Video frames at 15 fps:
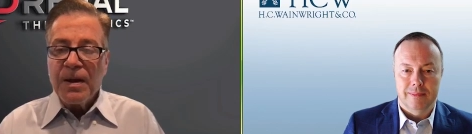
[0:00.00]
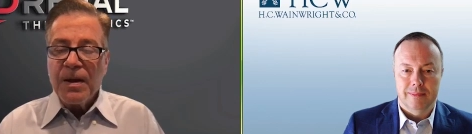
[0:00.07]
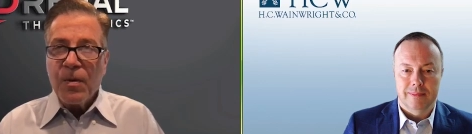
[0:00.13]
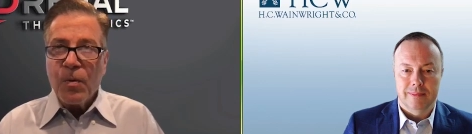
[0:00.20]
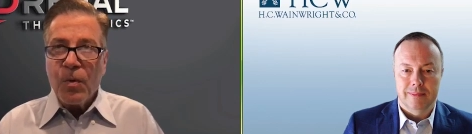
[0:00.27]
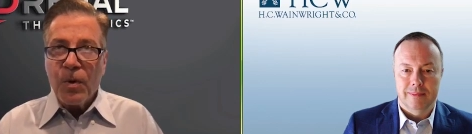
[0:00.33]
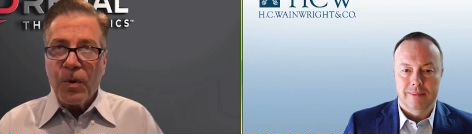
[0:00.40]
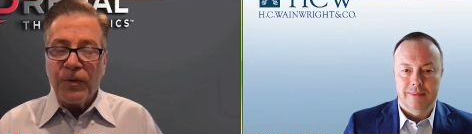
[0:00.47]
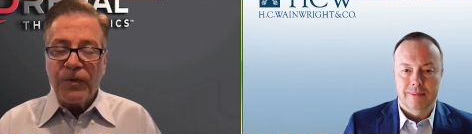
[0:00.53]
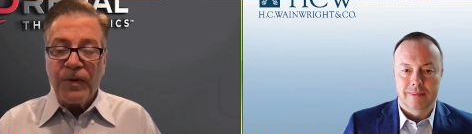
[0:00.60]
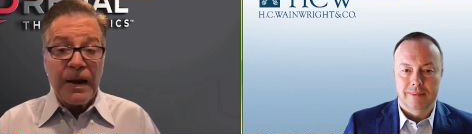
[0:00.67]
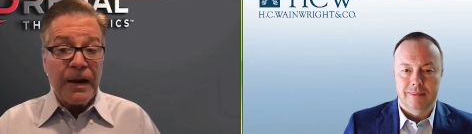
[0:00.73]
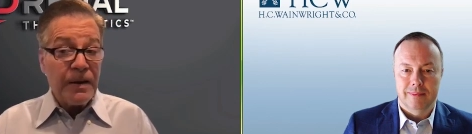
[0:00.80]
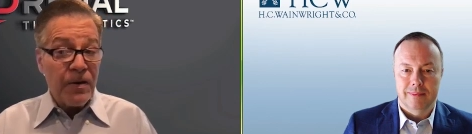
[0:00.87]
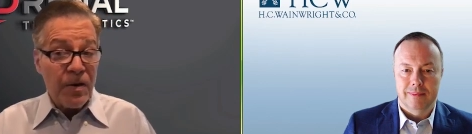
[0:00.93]
Speaker 1: or
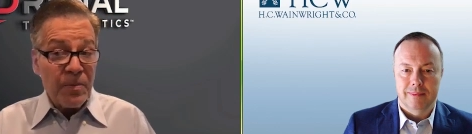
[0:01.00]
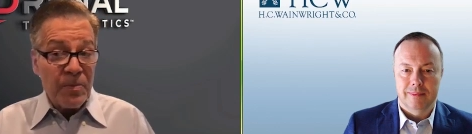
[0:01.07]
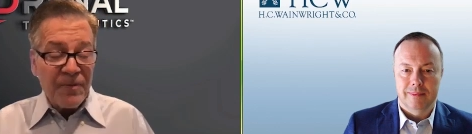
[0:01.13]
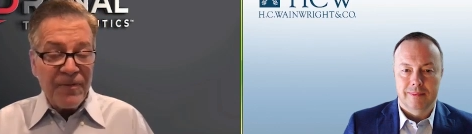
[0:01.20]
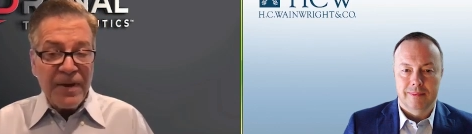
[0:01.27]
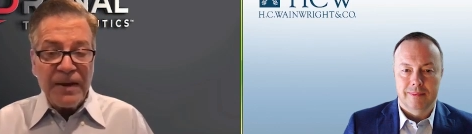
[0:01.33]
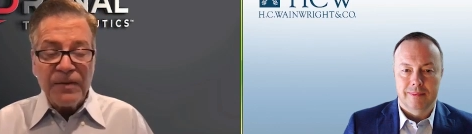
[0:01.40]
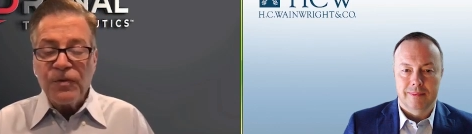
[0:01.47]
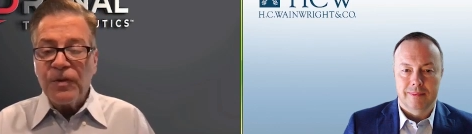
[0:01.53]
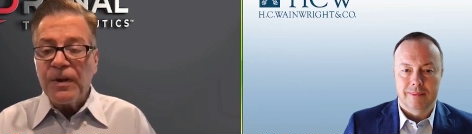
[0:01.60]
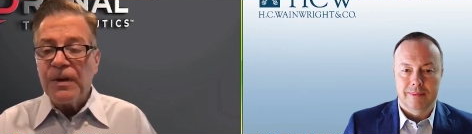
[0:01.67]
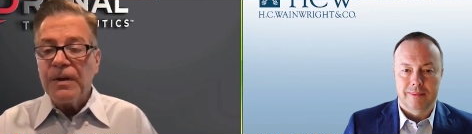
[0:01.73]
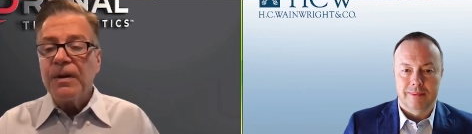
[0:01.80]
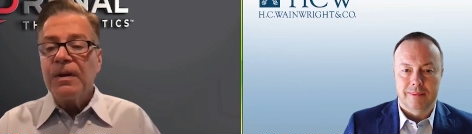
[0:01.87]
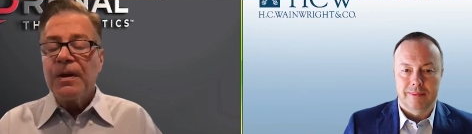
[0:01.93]
secondary
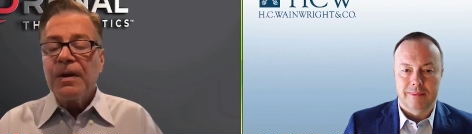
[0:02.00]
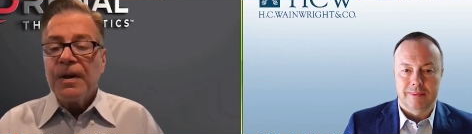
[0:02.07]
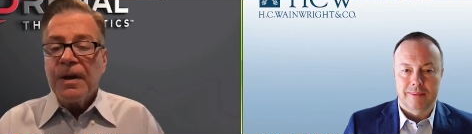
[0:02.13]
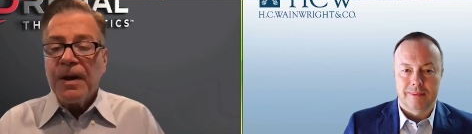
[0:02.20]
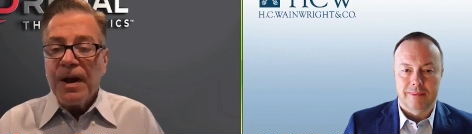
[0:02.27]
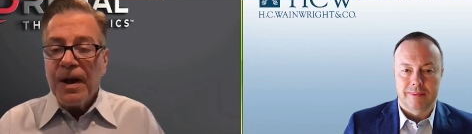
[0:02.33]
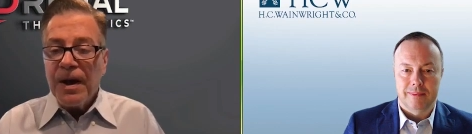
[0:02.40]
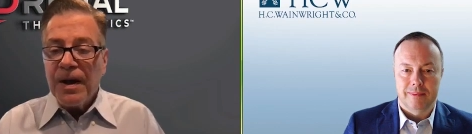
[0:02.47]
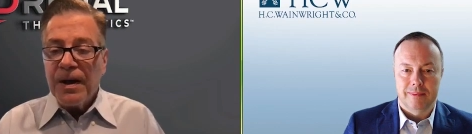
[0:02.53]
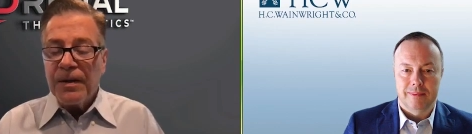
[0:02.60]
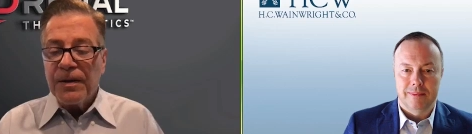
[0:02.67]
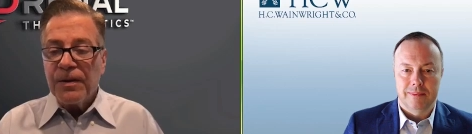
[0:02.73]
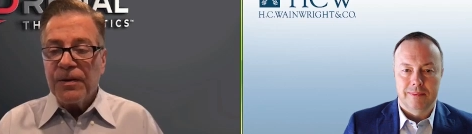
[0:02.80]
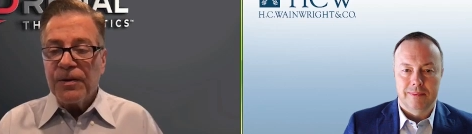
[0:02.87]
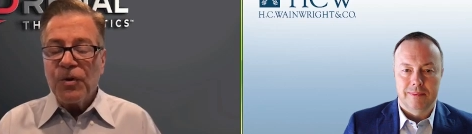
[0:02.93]
prevention, uh,
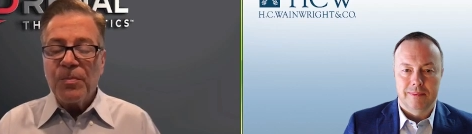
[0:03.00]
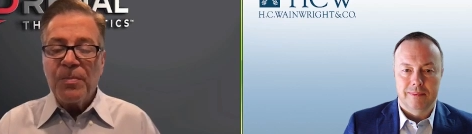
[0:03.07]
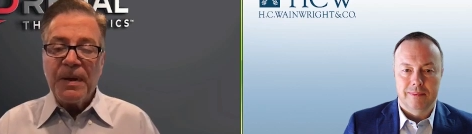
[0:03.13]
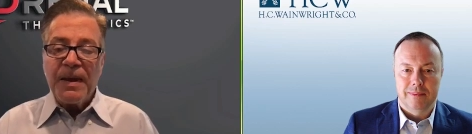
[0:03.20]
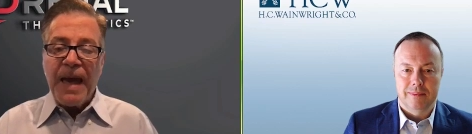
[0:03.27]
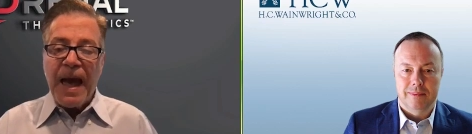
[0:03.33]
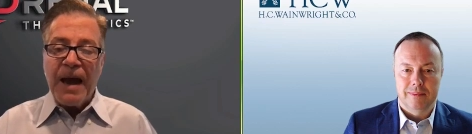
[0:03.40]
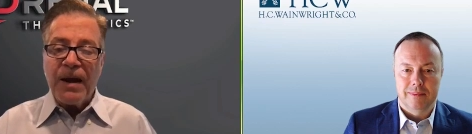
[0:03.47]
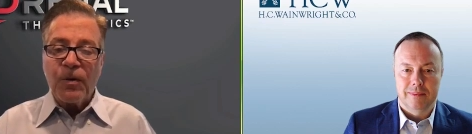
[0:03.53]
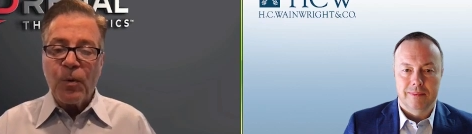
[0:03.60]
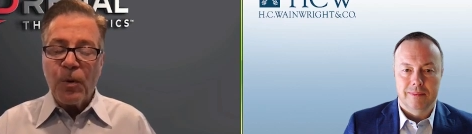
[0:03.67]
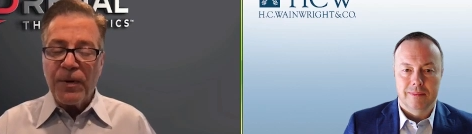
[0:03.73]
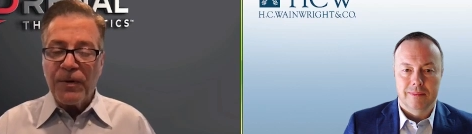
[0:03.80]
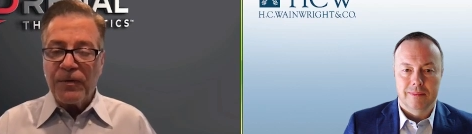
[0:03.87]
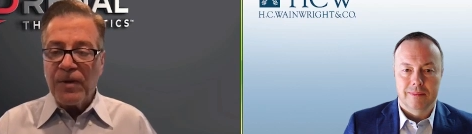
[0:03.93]
two big
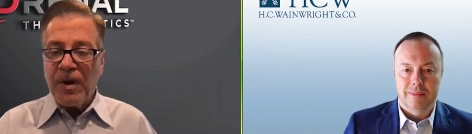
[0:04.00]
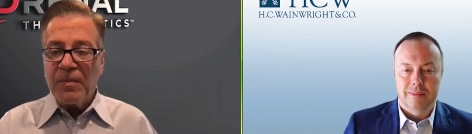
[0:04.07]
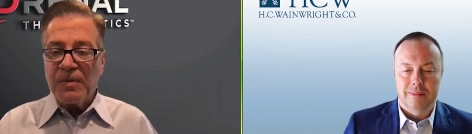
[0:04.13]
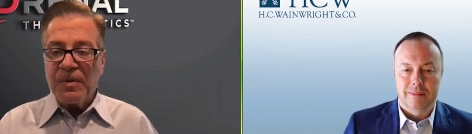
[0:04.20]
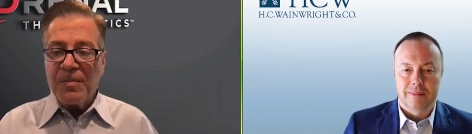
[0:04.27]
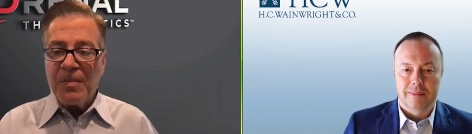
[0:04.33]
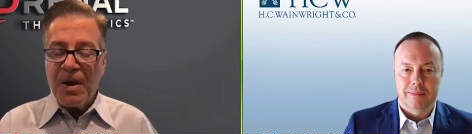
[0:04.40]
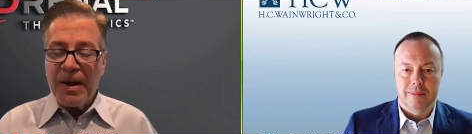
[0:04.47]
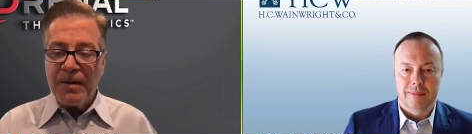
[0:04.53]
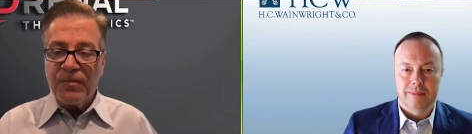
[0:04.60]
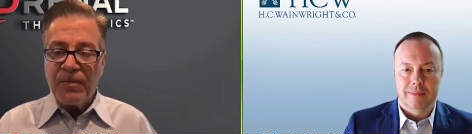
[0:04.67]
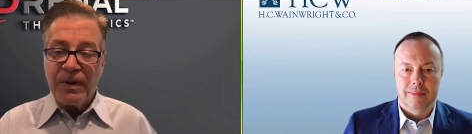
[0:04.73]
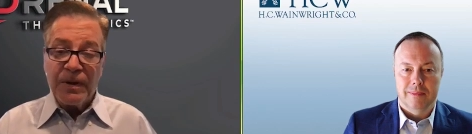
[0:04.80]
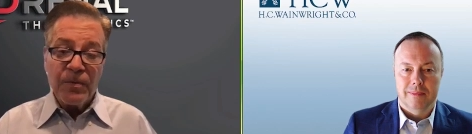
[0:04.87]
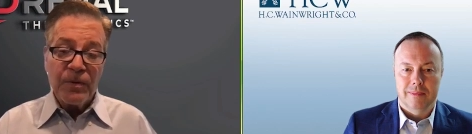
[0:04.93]
categories come to mind,
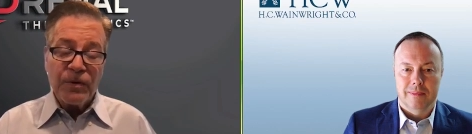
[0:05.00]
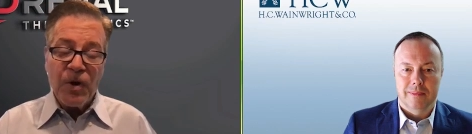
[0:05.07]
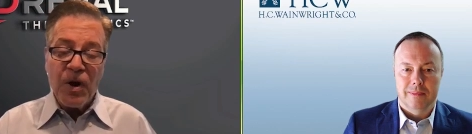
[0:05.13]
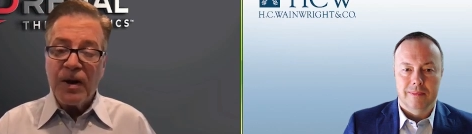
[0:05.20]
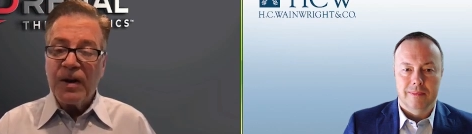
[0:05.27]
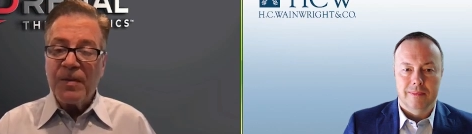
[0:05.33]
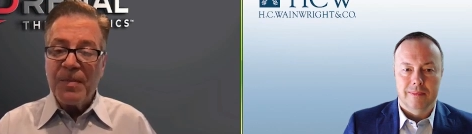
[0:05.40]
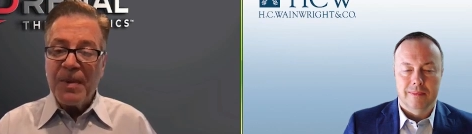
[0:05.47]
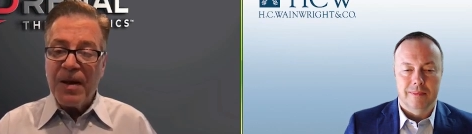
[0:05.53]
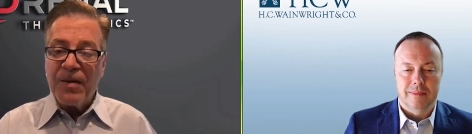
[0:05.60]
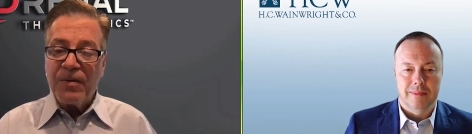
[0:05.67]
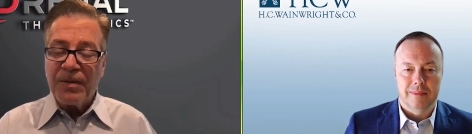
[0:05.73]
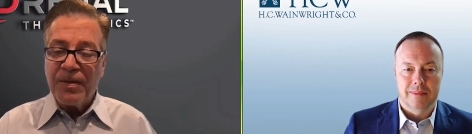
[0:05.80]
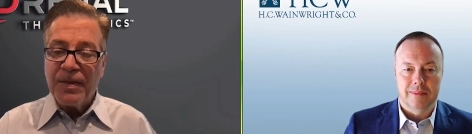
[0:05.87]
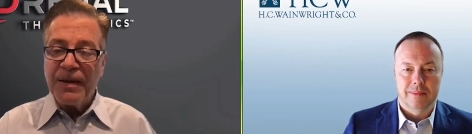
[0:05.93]
really. We're talking
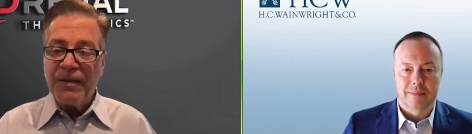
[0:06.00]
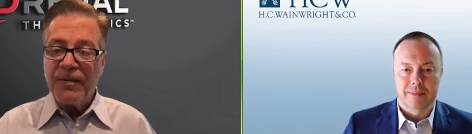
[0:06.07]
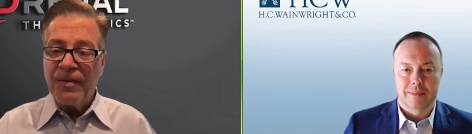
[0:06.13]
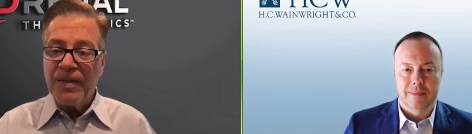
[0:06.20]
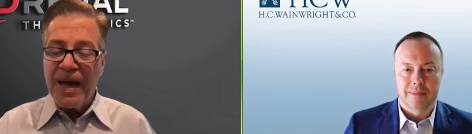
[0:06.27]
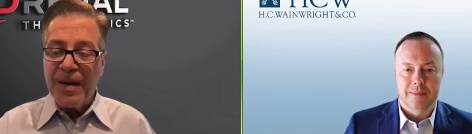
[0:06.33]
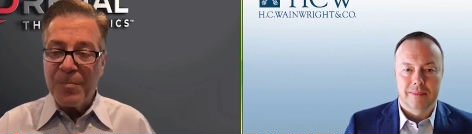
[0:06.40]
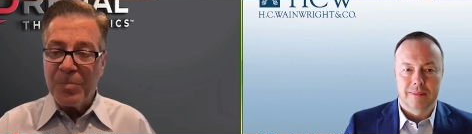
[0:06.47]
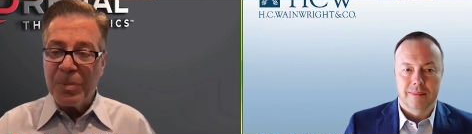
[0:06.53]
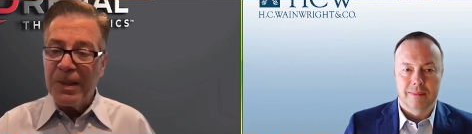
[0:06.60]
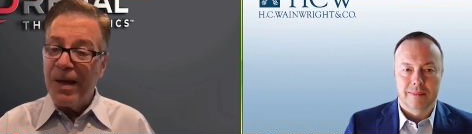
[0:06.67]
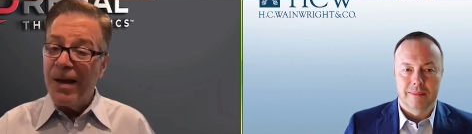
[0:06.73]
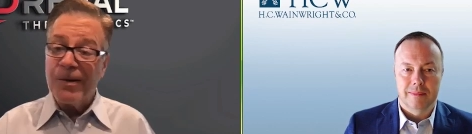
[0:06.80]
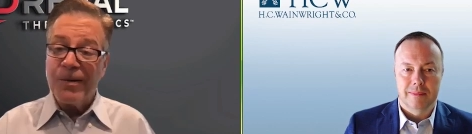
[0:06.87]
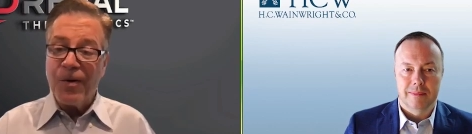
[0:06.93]
about things that
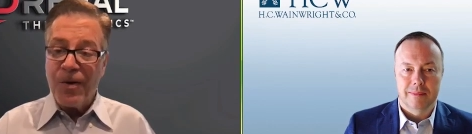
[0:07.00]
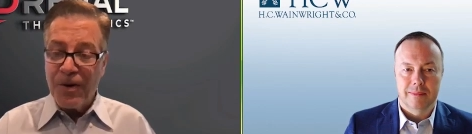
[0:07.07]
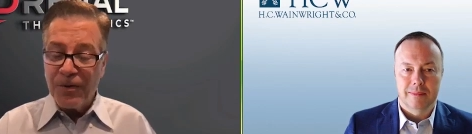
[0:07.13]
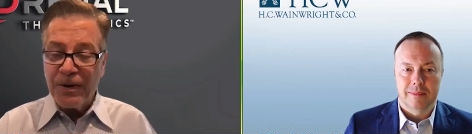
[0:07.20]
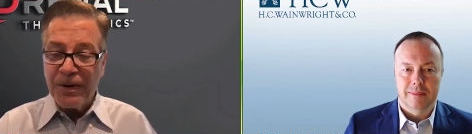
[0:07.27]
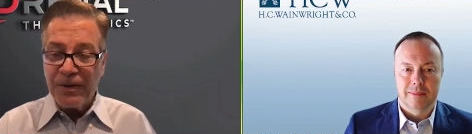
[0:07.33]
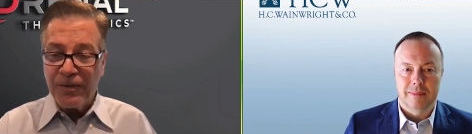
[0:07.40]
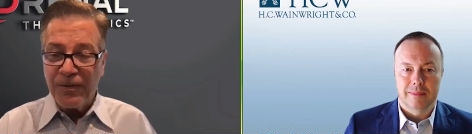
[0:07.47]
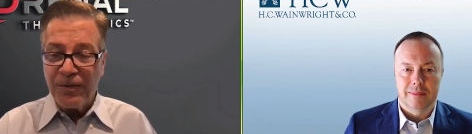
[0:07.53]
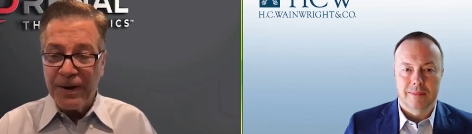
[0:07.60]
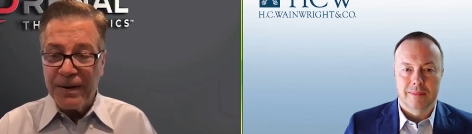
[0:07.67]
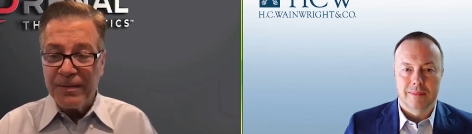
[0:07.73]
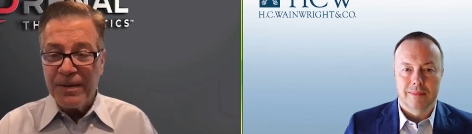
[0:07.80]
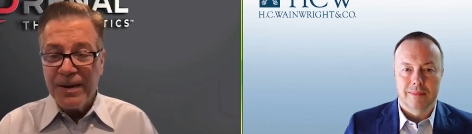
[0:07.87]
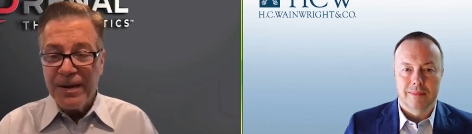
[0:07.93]
block arteries, right?